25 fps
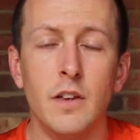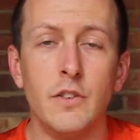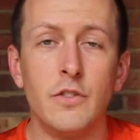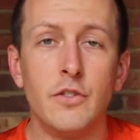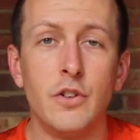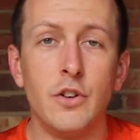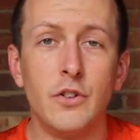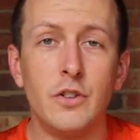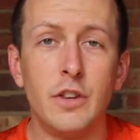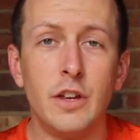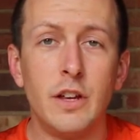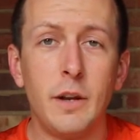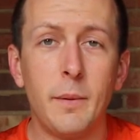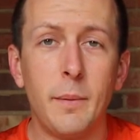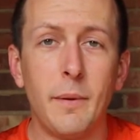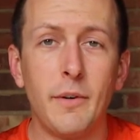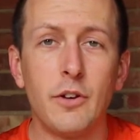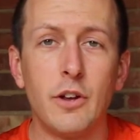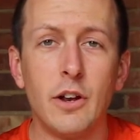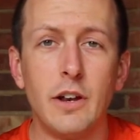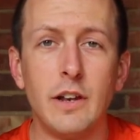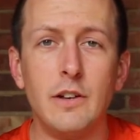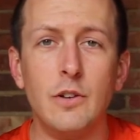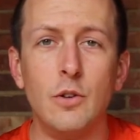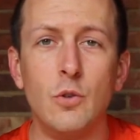So you're thinking about
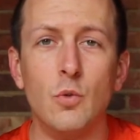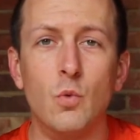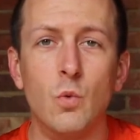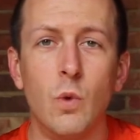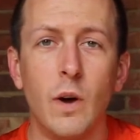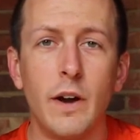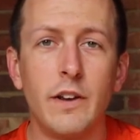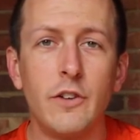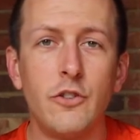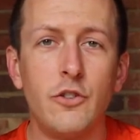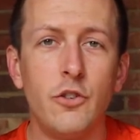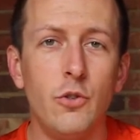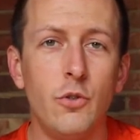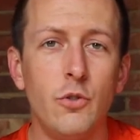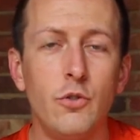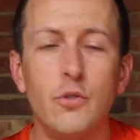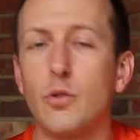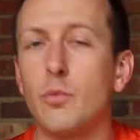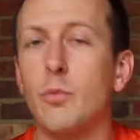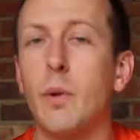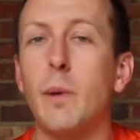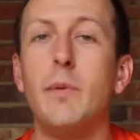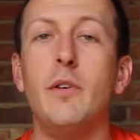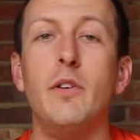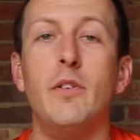getting new running shoes,
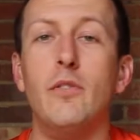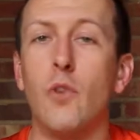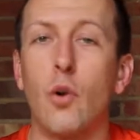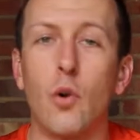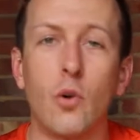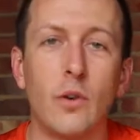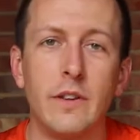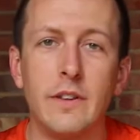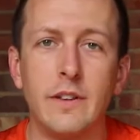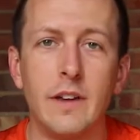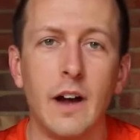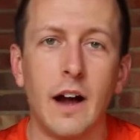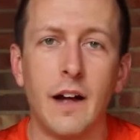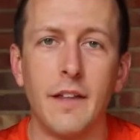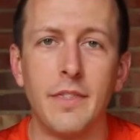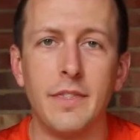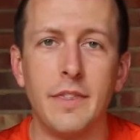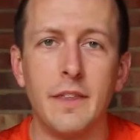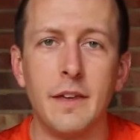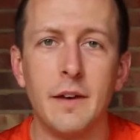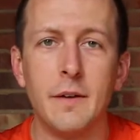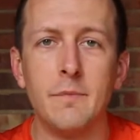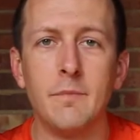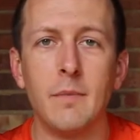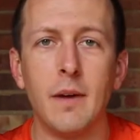or maybe you've already gotten
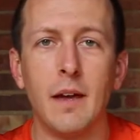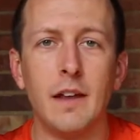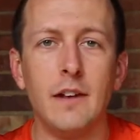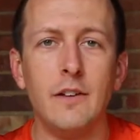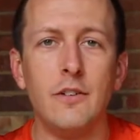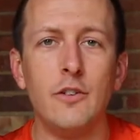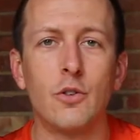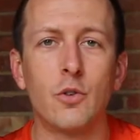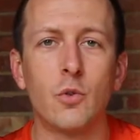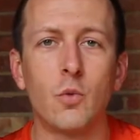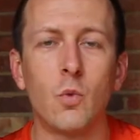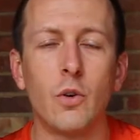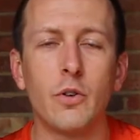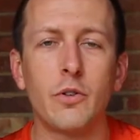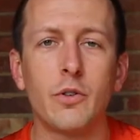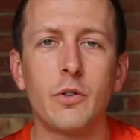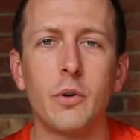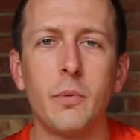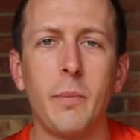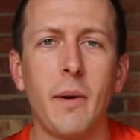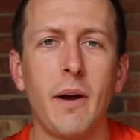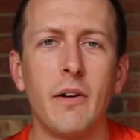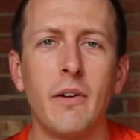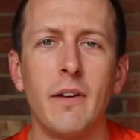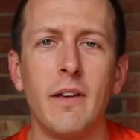them, and you're wondering
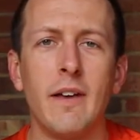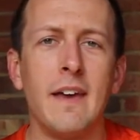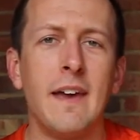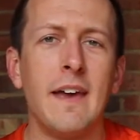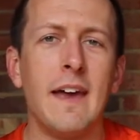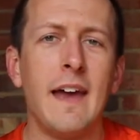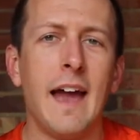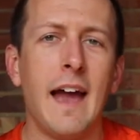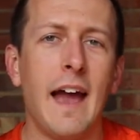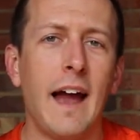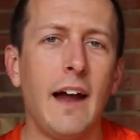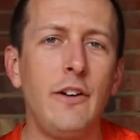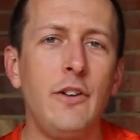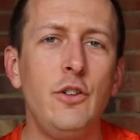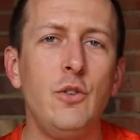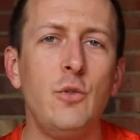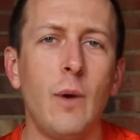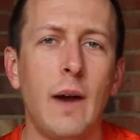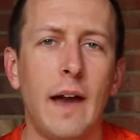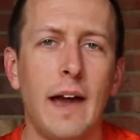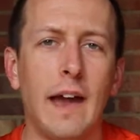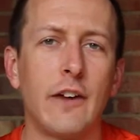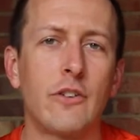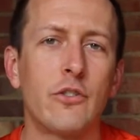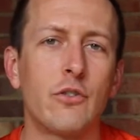about how do you
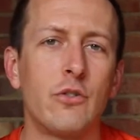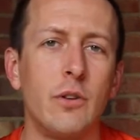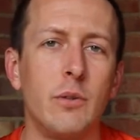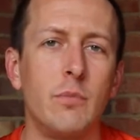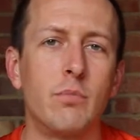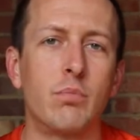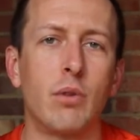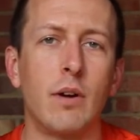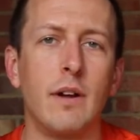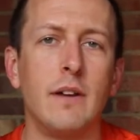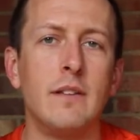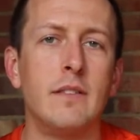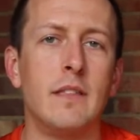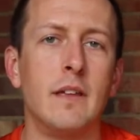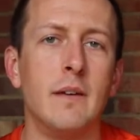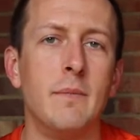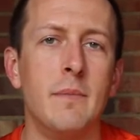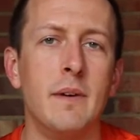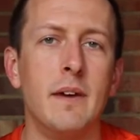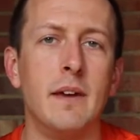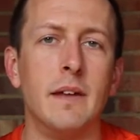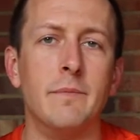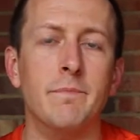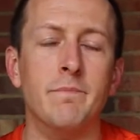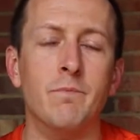actually break them
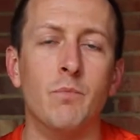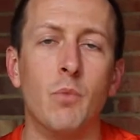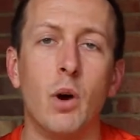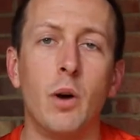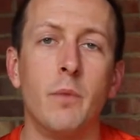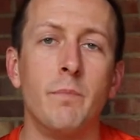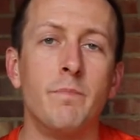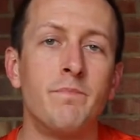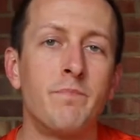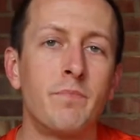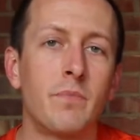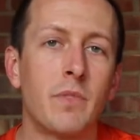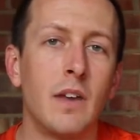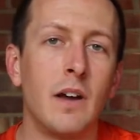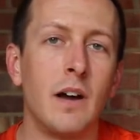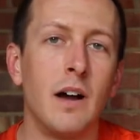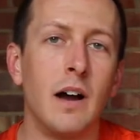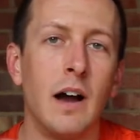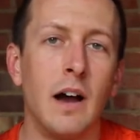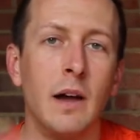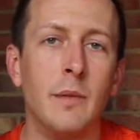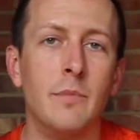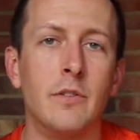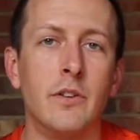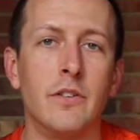in? Well,
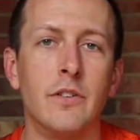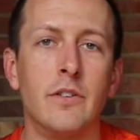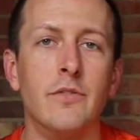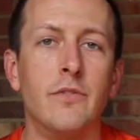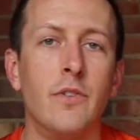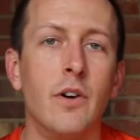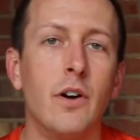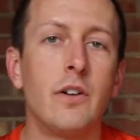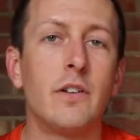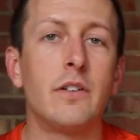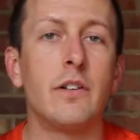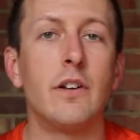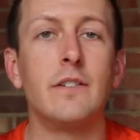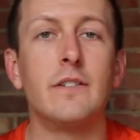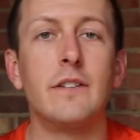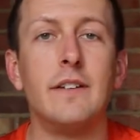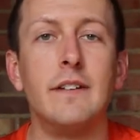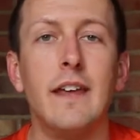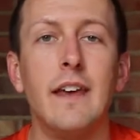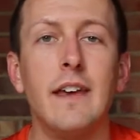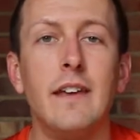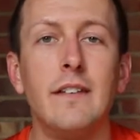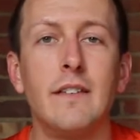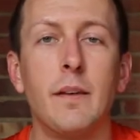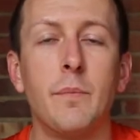I'm Jesse Funk, and on
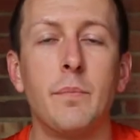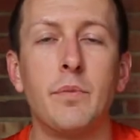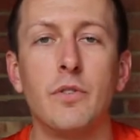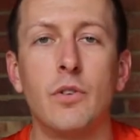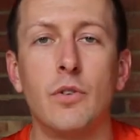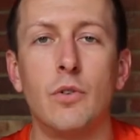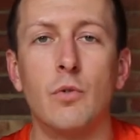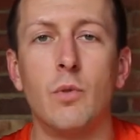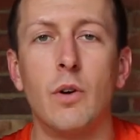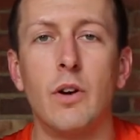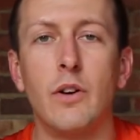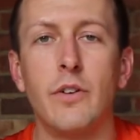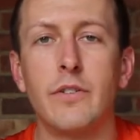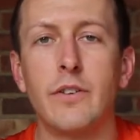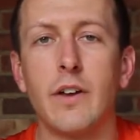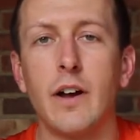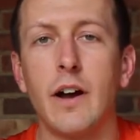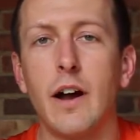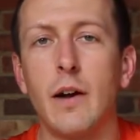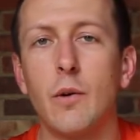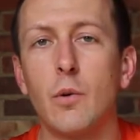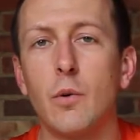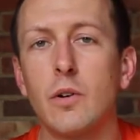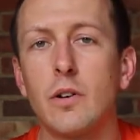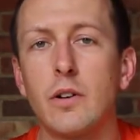today's episode of Runner's
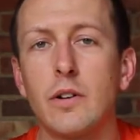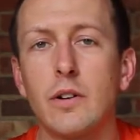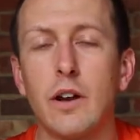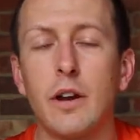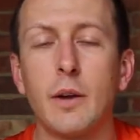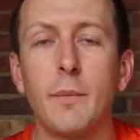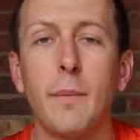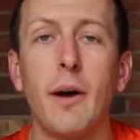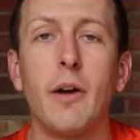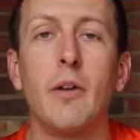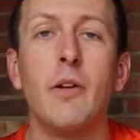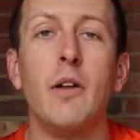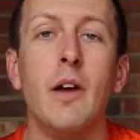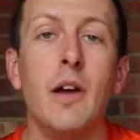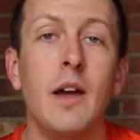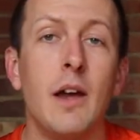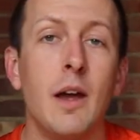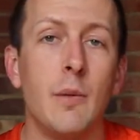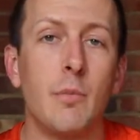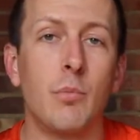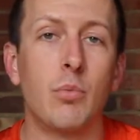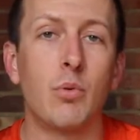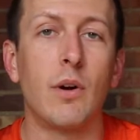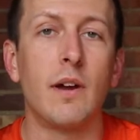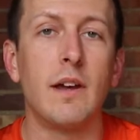High, we're going to talk about
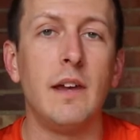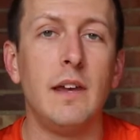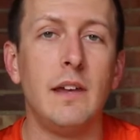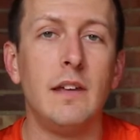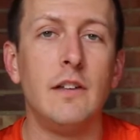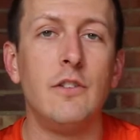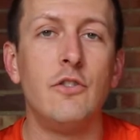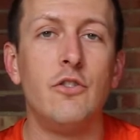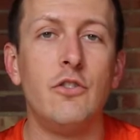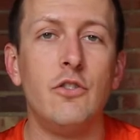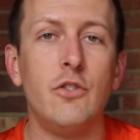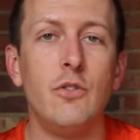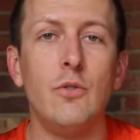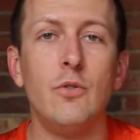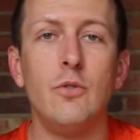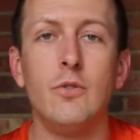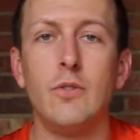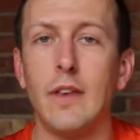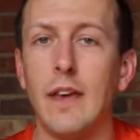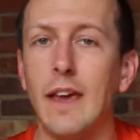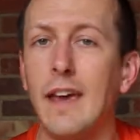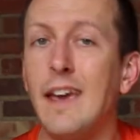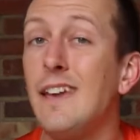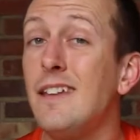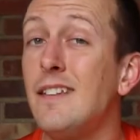breaking in shoes
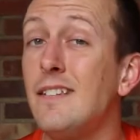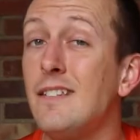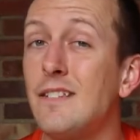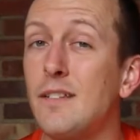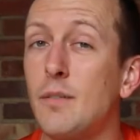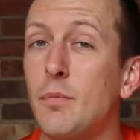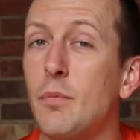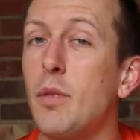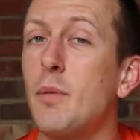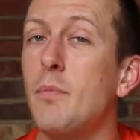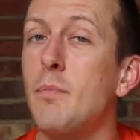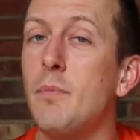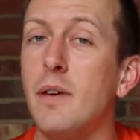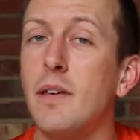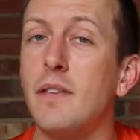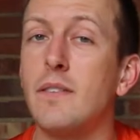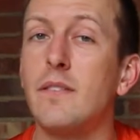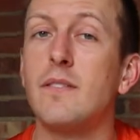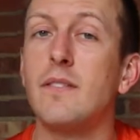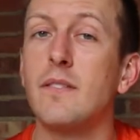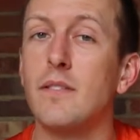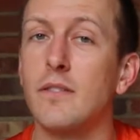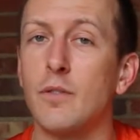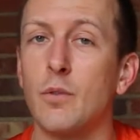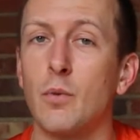and some of the
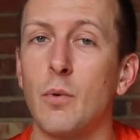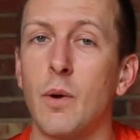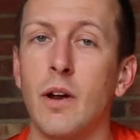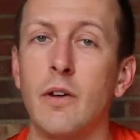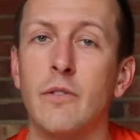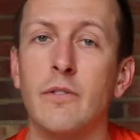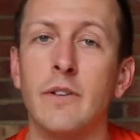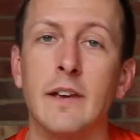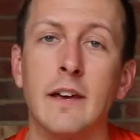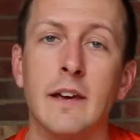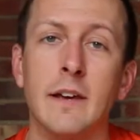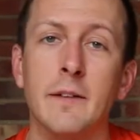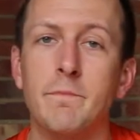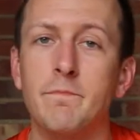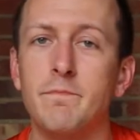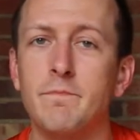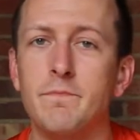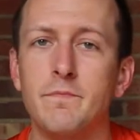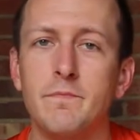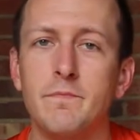myths surrounding it.